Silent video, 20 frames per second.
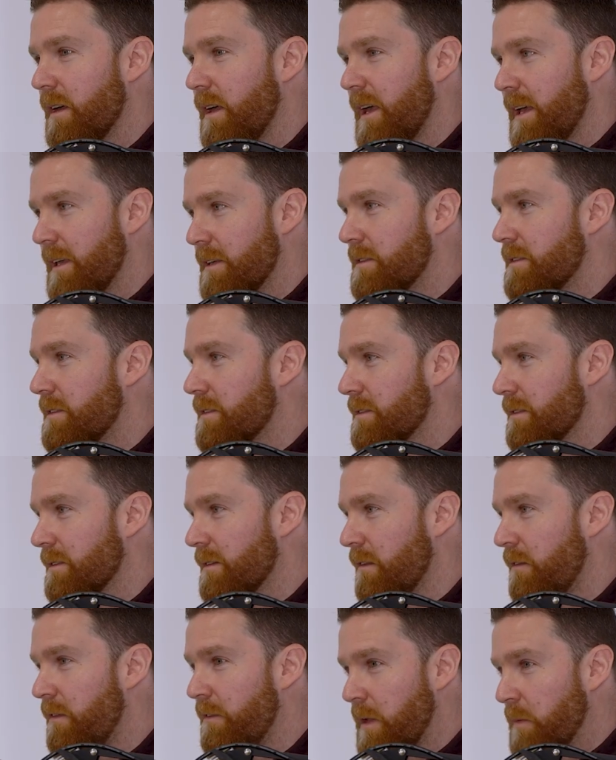is
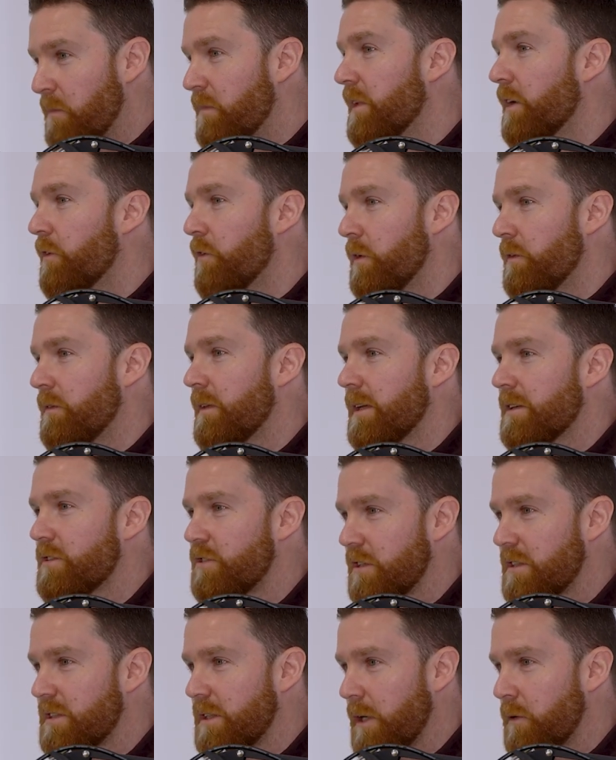themed around this
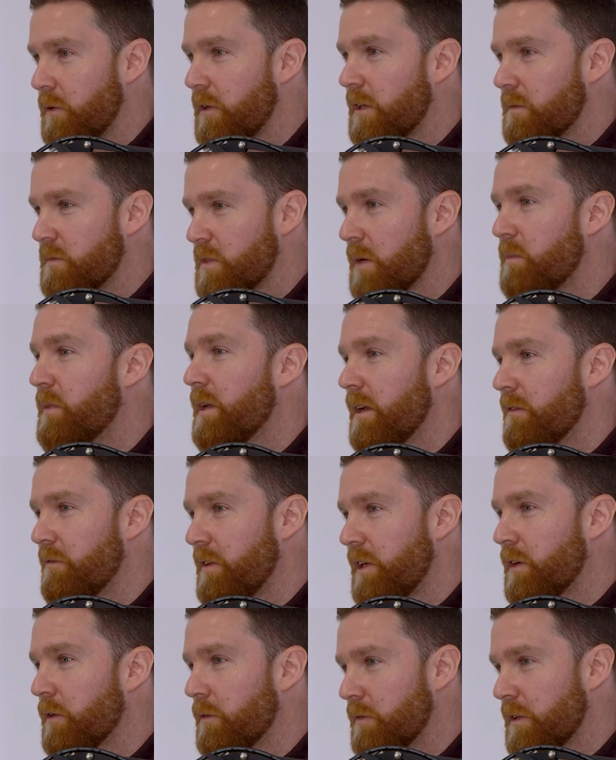just now. It comes up in
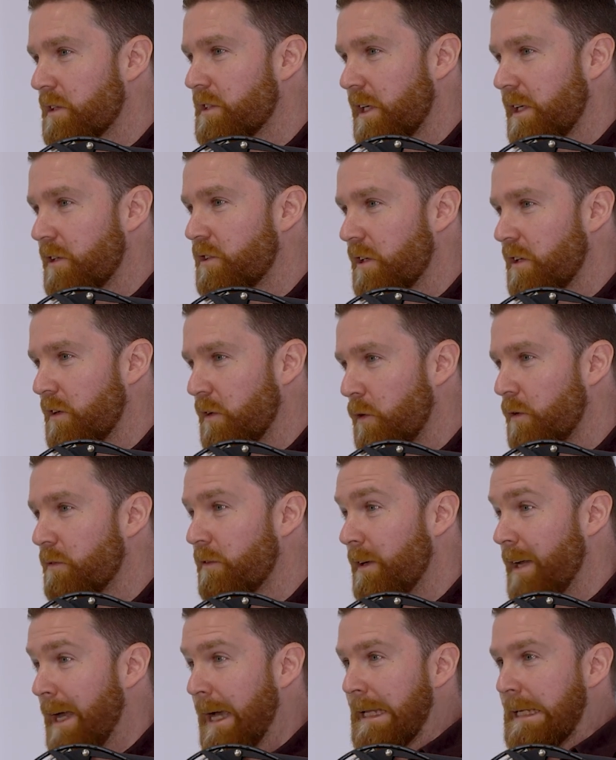every conversation.
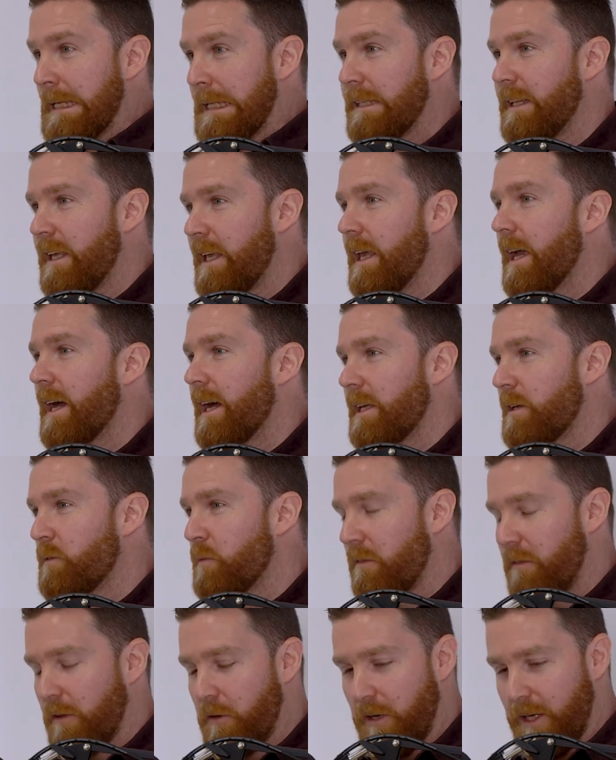Often I need AI
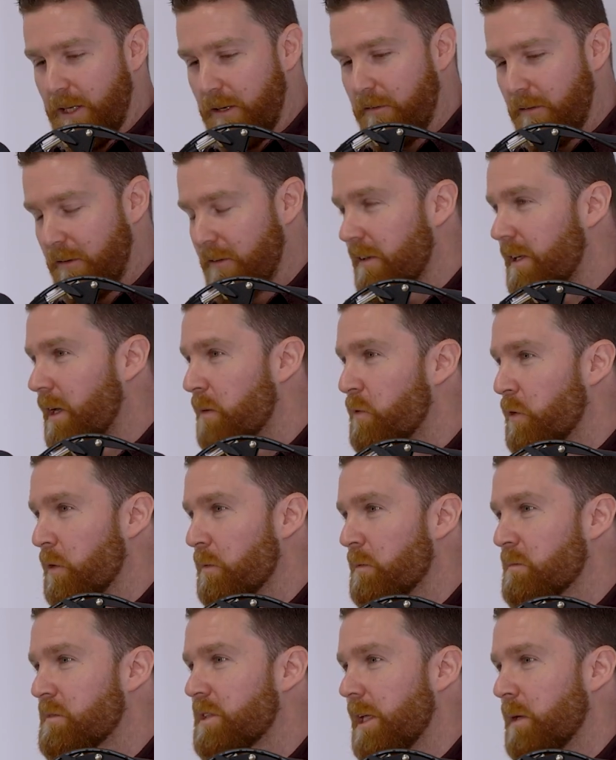without anything like a
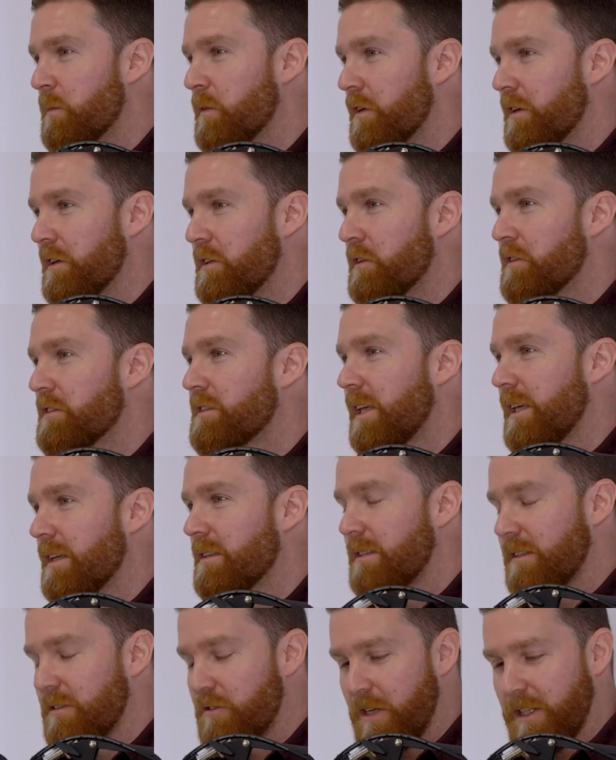problem statement or a use
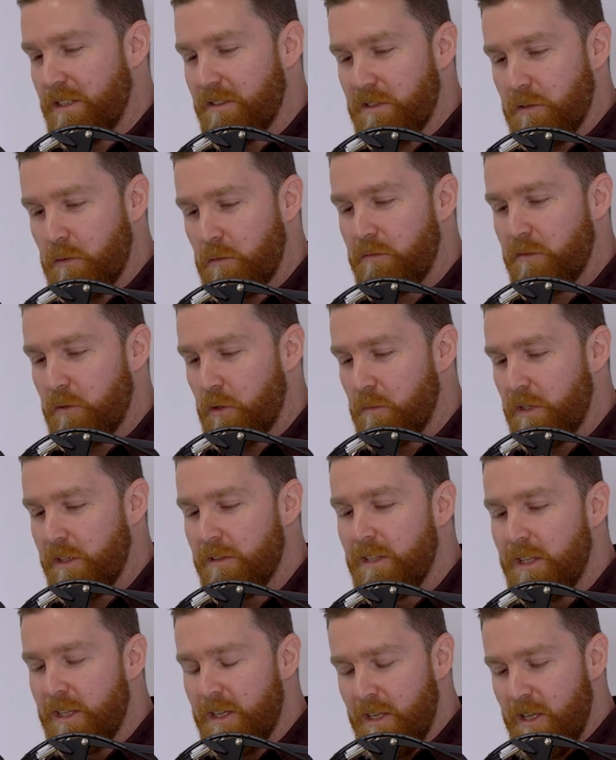case to try and solve from it.
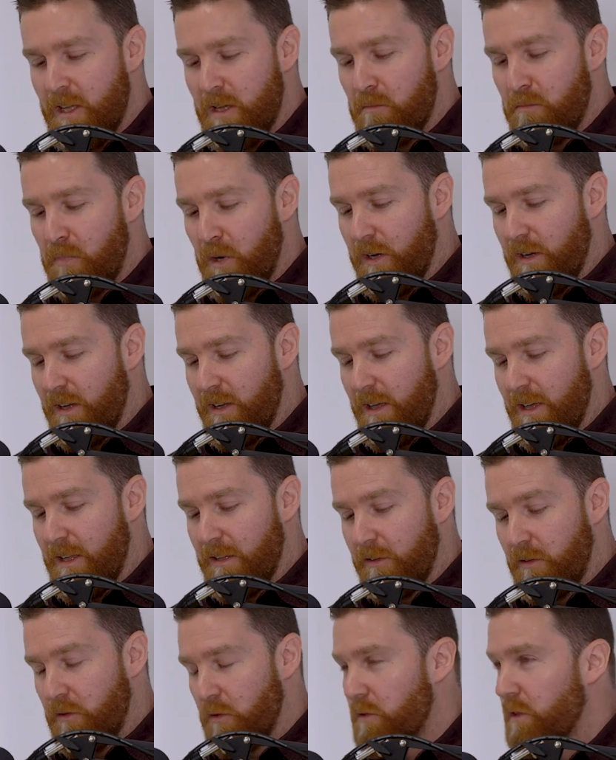But
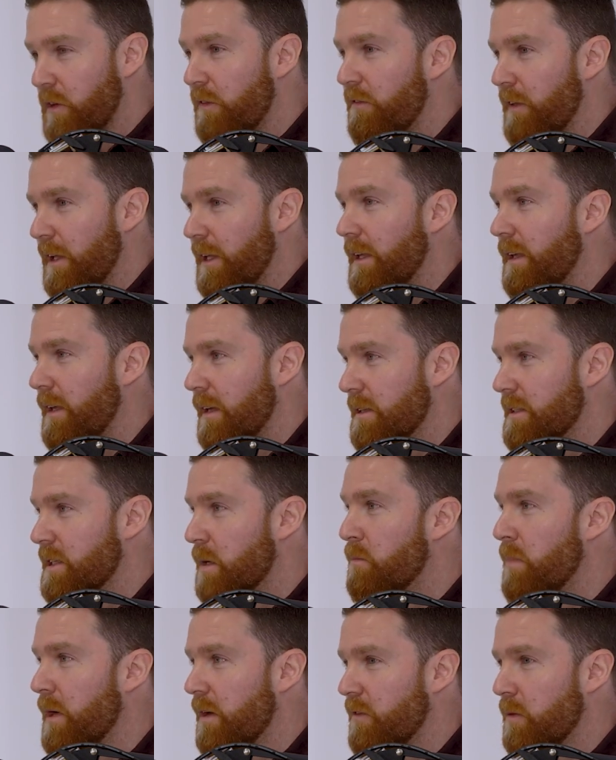do you think it is a
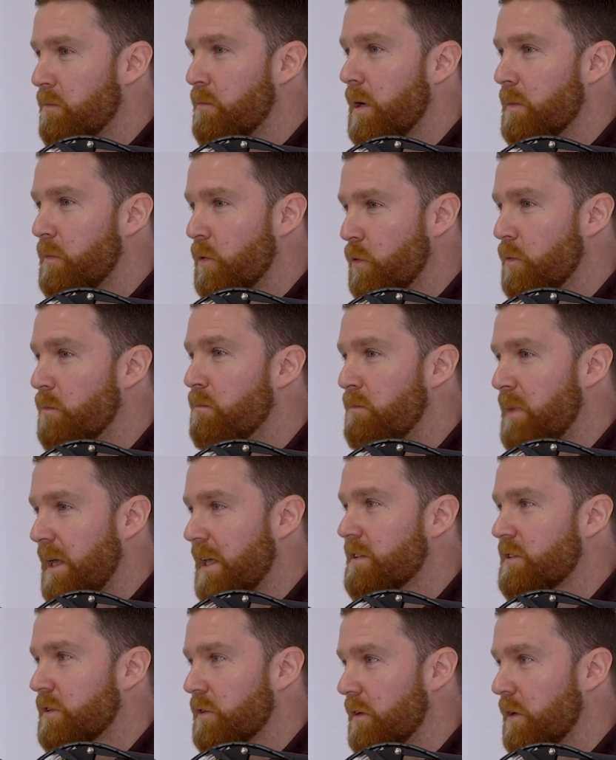bit of a bubble
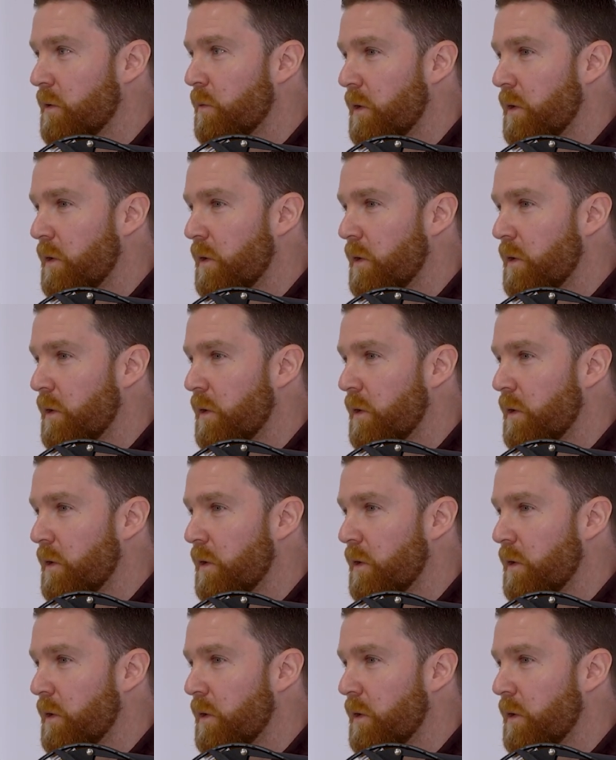based on the